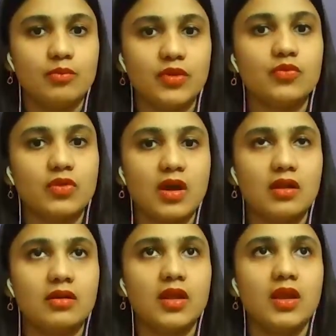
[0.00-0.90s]
That people
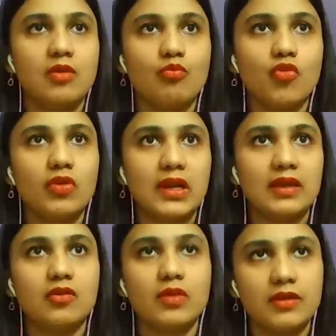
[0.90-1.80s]
are more
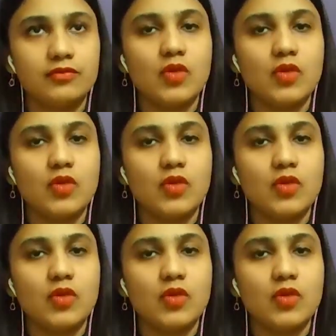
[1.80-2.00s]
like, okay,